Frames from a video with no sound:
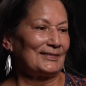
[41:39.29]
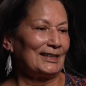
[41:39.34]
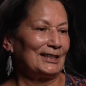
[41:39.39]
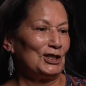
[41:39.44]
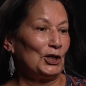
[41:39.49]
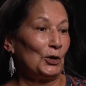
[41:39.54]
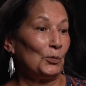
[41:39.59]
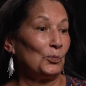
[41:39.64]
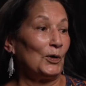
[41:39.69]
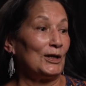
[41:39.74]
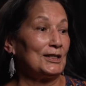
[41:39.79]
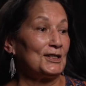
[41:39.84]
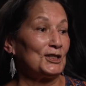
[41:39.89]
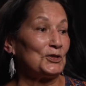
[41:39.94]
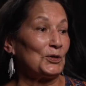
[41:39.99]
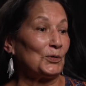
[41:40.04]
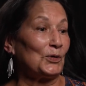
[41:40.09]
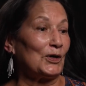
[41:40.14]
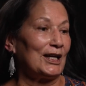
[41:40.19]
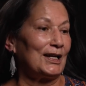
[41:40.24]
you know, one
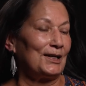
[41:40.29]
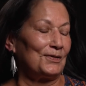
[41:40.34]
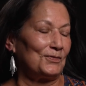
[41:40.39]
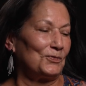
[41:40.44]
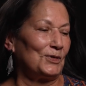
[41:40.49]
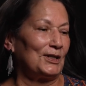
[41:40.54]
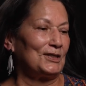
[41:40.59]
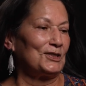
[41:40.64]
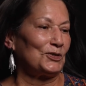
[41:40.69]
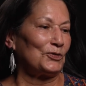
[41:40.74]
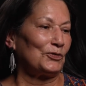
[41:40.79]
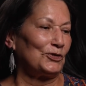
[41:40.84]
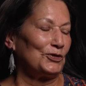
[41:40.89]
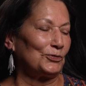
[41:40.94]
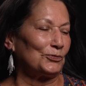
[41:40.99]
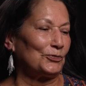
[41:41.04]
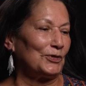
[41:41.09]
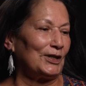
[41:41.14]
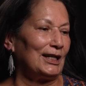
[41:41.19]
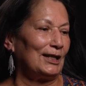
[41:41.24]
story
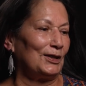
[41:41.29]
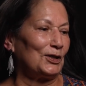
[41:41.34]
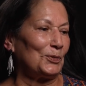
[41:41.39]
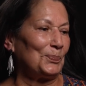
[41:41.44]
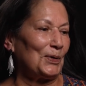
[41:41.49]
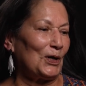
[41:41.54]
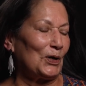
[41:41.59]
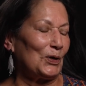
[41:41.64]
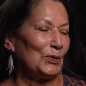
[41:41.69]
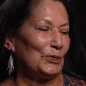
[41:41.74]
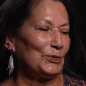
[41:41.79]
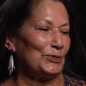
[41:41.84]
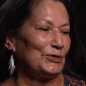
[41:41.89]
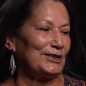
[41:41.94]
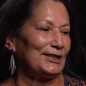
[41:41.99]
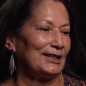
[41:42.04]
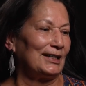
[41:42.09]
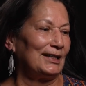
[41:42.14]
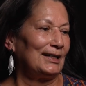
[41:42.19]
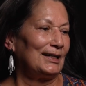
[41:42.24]
you'll read in the
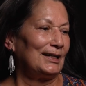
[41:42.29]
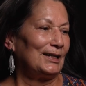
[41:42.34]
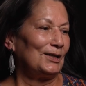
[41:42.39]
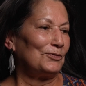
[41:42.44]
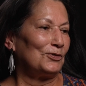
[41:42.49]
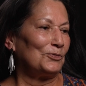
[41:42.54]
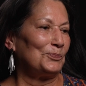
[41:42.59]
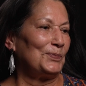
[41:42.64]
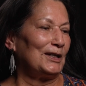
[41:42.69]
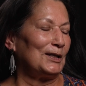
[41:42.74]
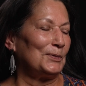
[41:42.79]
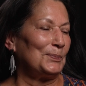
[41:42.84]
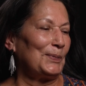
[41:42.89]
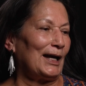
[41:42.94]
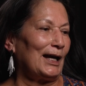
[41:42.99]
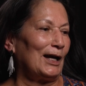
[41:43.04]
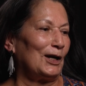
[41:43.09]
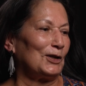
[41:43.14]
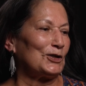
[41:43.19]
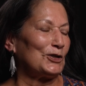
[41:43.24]
Post will be
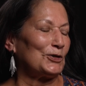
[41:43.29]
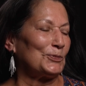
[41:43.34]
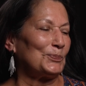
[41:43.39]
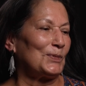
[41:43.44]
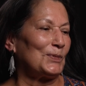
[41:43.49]
about